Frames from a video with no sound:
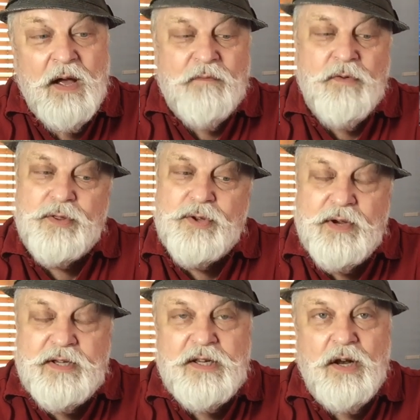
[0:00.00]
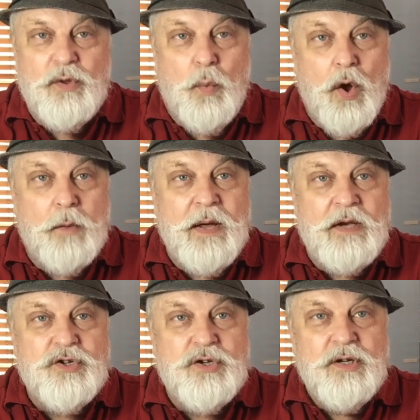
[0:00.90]
I've got 3 still on the
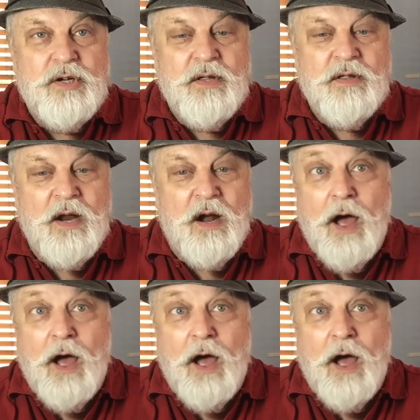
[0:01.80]
workbench that